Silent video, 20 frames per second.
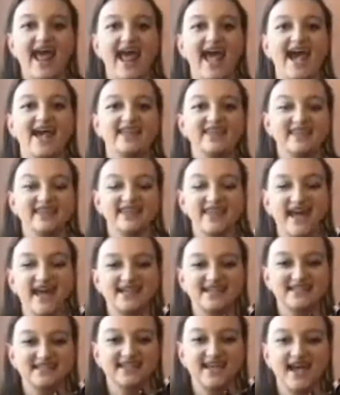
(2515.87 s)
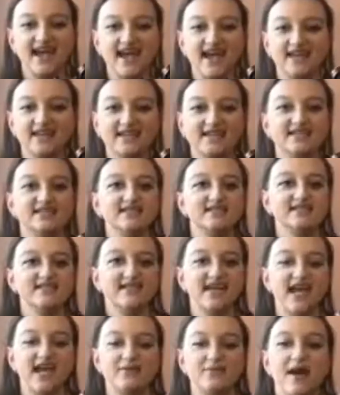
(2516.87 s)
and the last line is the
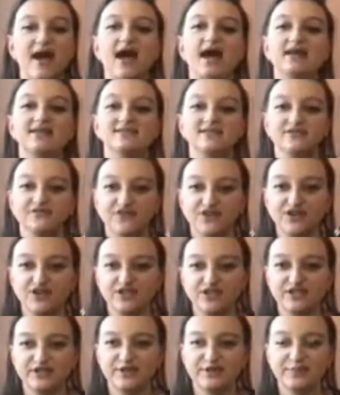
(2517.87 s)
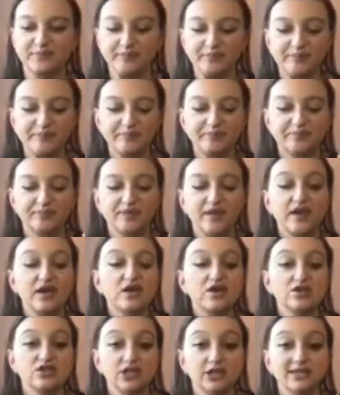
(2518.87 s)
same as the first two.
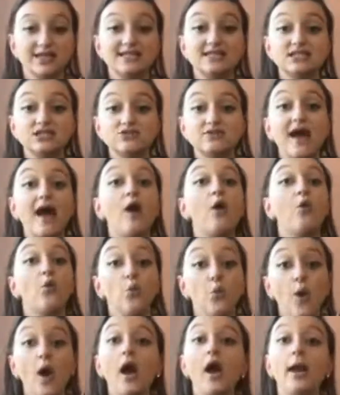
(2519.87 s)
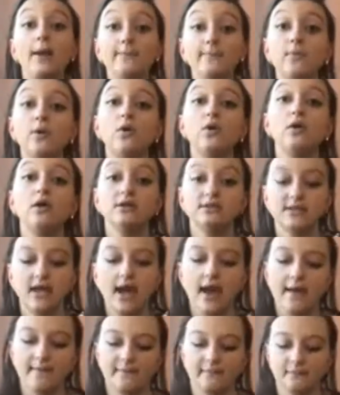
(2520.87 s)
So let's do that one more
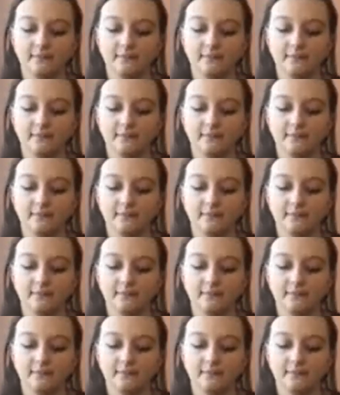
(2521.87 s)
time.